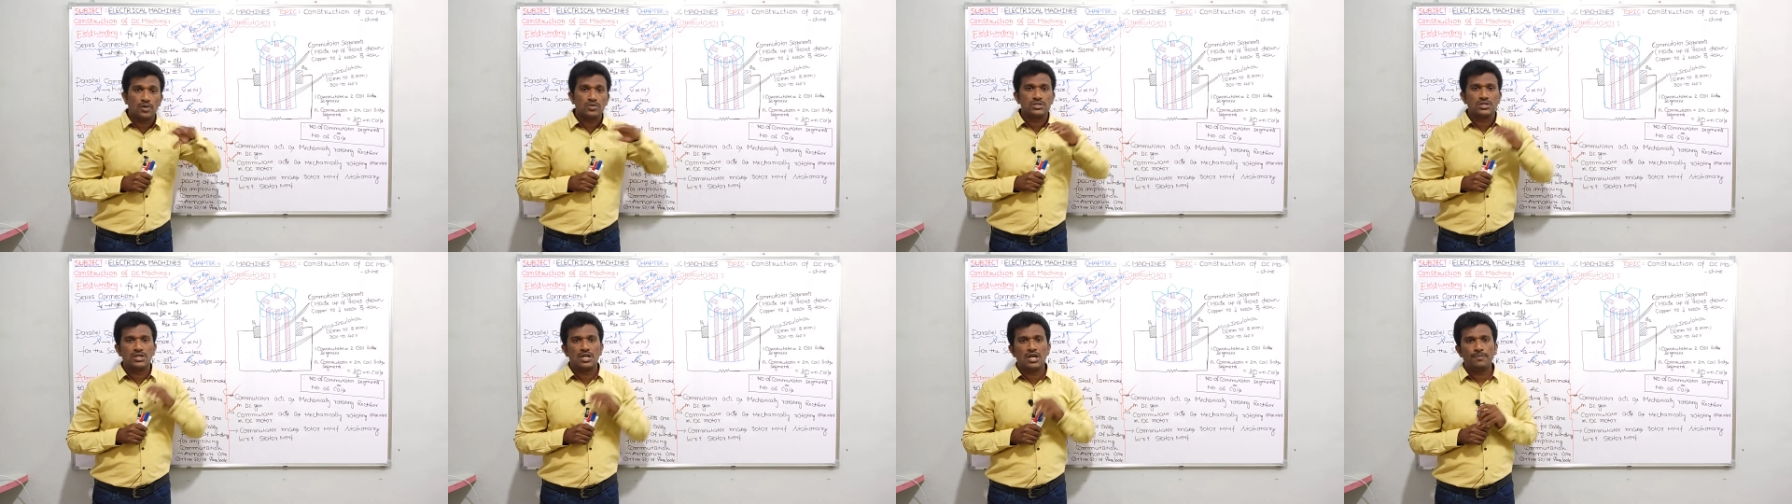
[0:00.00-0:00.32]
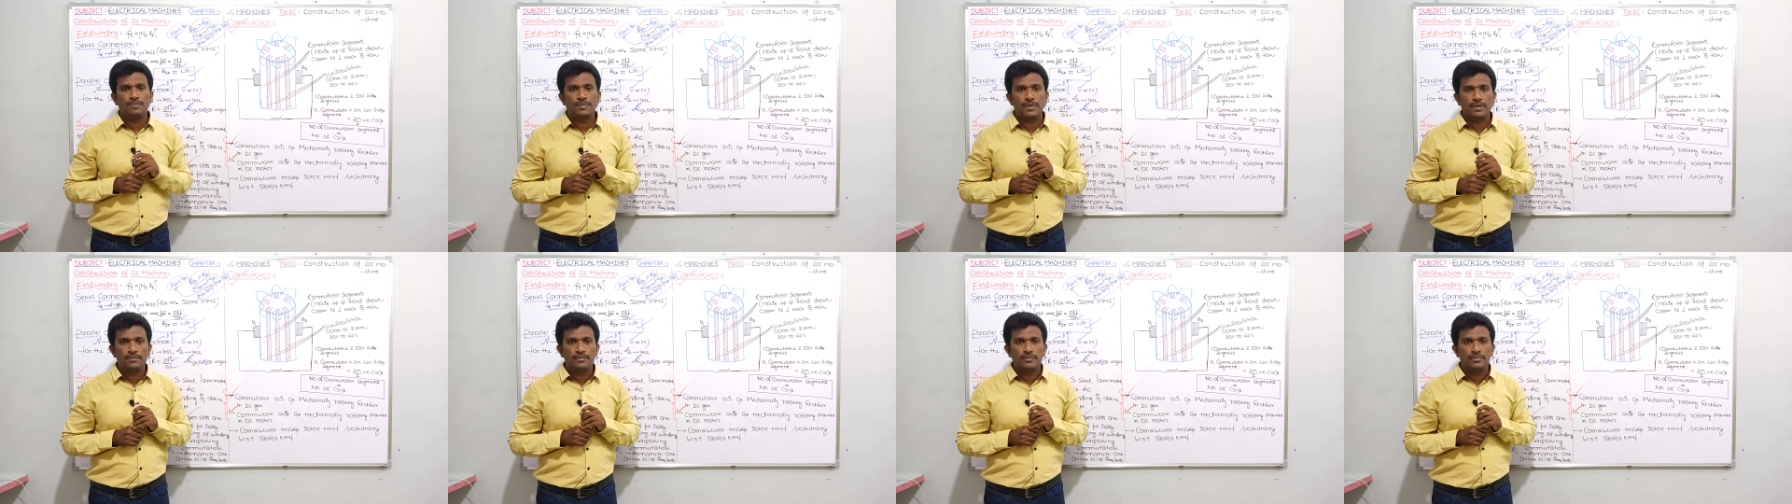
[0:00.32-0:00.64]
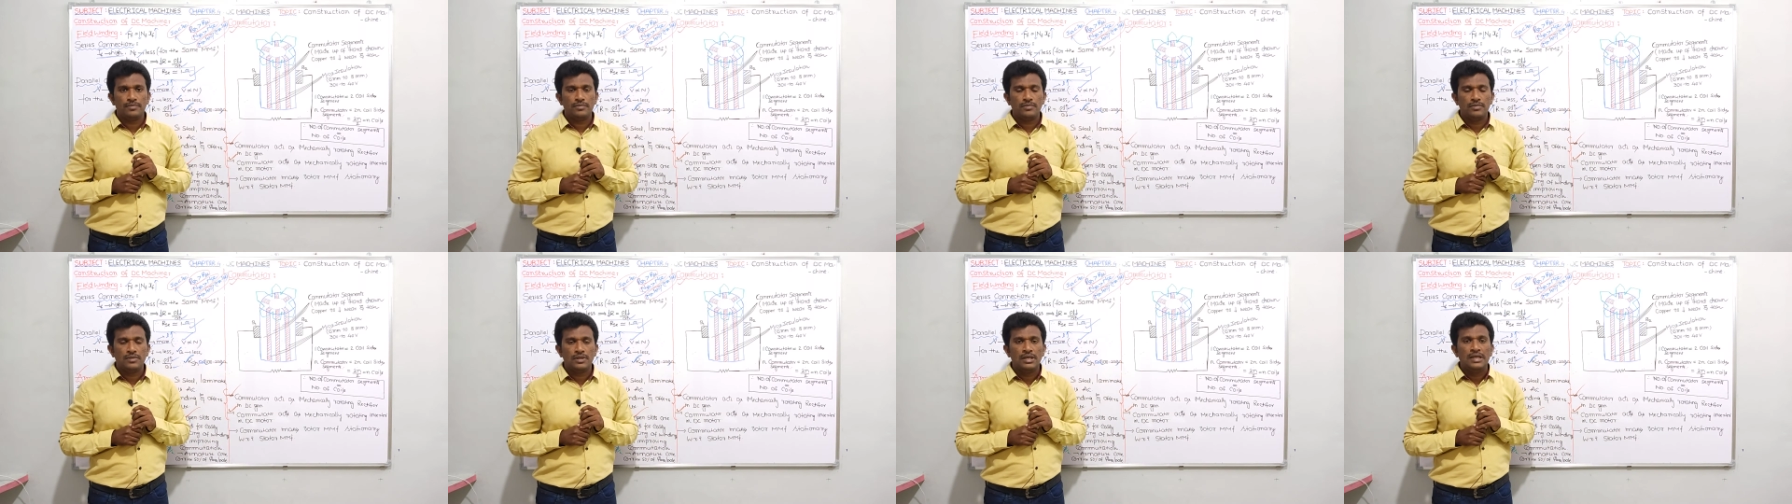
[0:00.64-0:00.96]

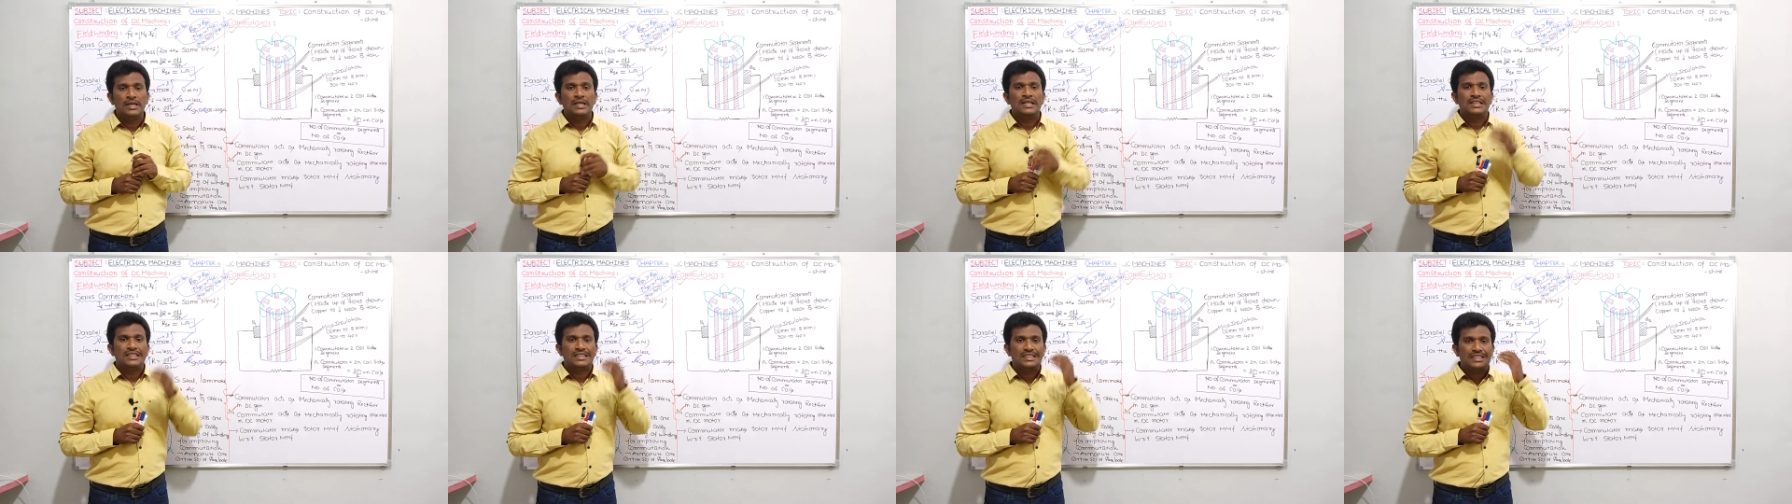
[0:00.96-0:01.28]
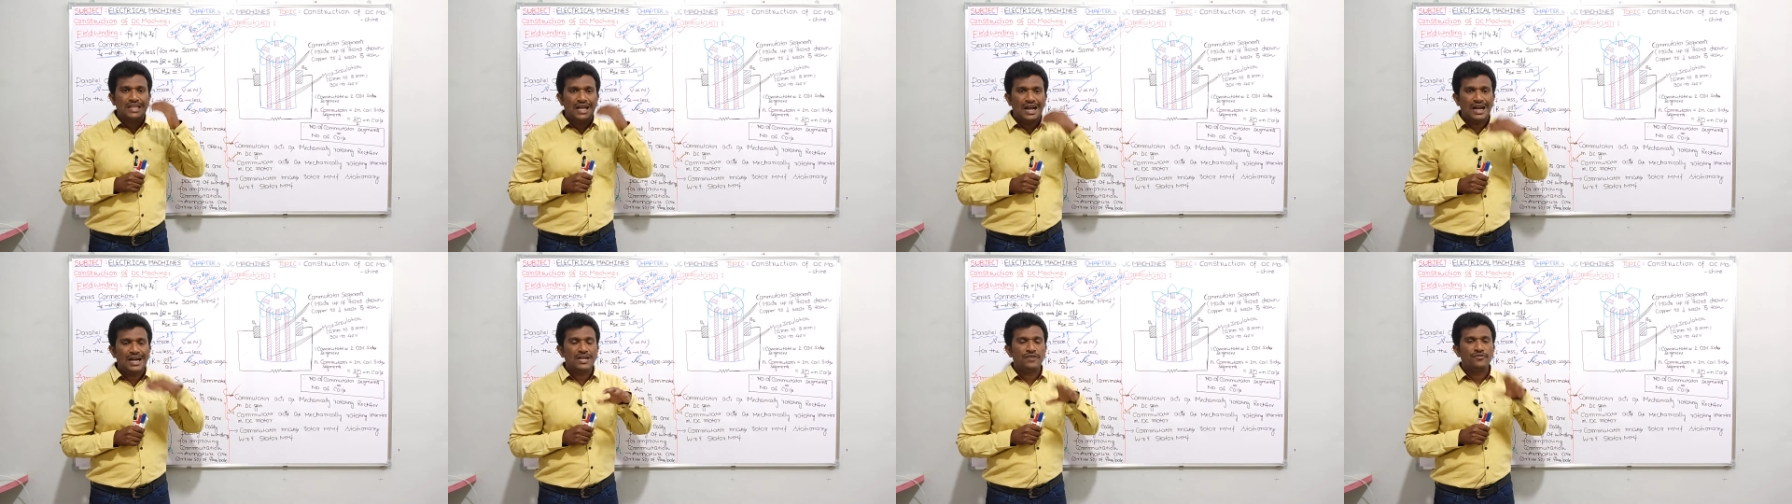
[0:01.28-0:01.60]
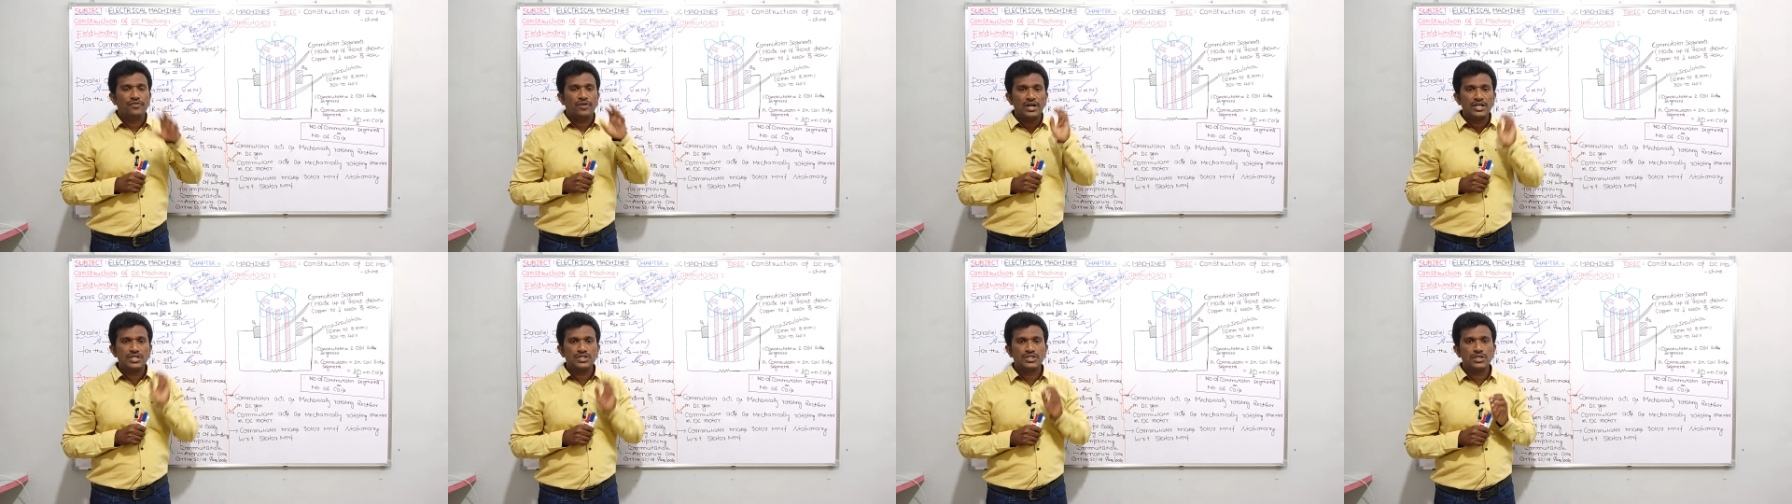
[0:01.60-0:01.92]
rpm. That
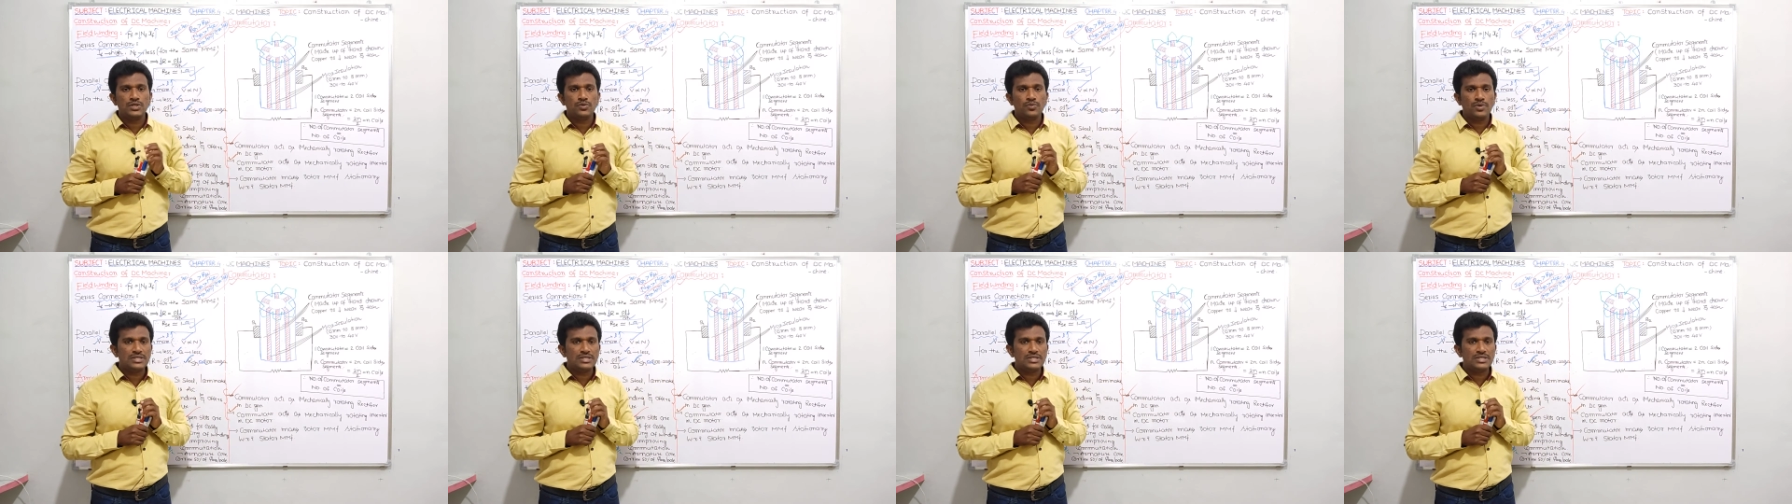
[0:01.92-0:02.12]
function